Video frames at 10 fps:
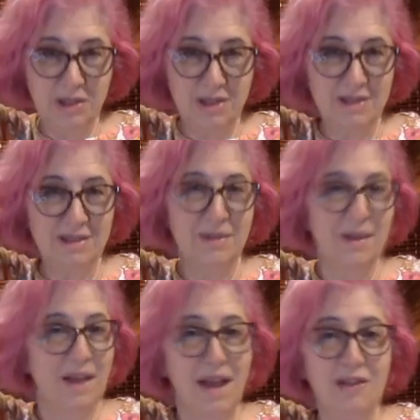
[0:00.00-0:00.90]
because
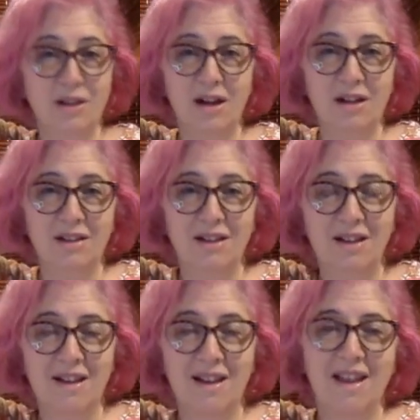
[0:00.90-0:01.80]
I talk a lot,
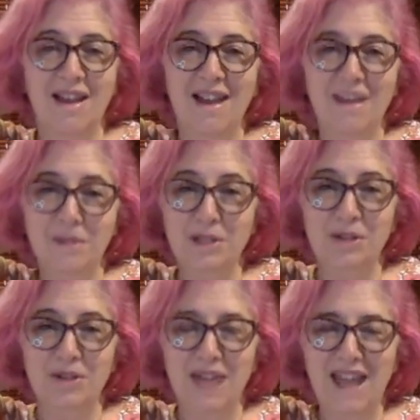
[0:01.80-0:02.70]
but you
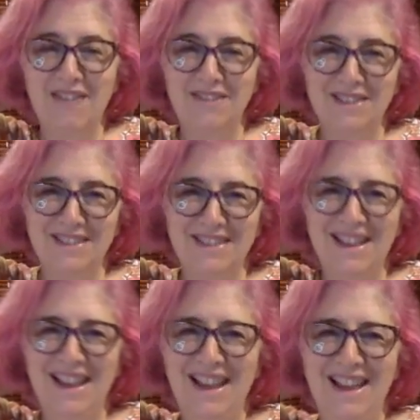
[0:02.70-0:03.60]
don't have
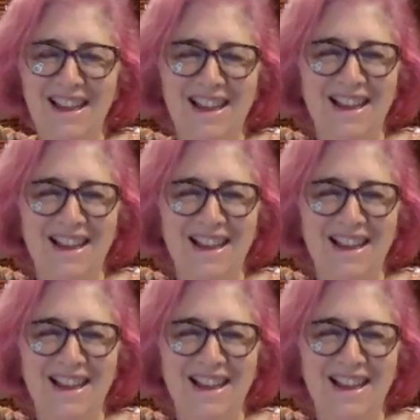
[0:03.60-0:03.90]
to.